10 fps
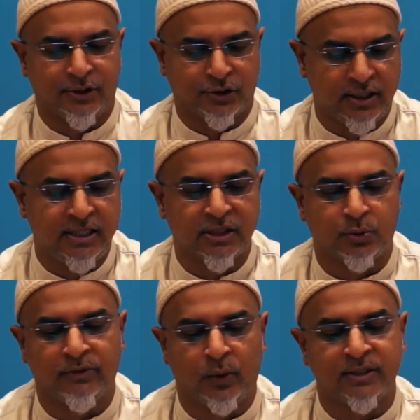So here's
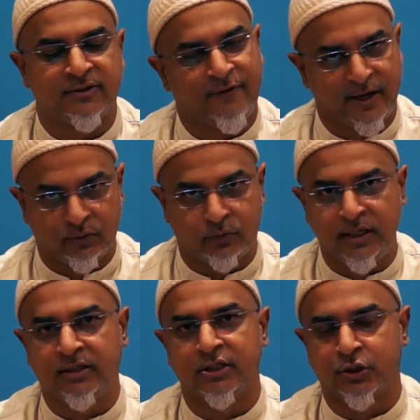one of the ones, if I can
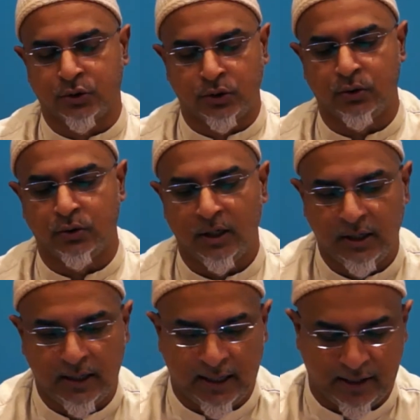read this to you.
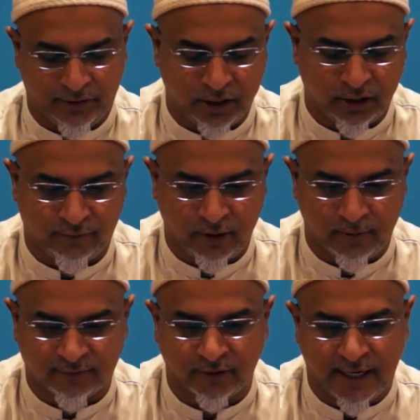Thank you very
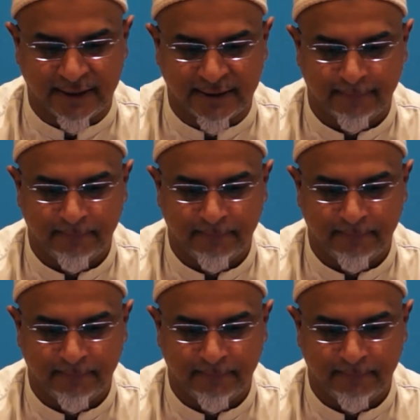much for that.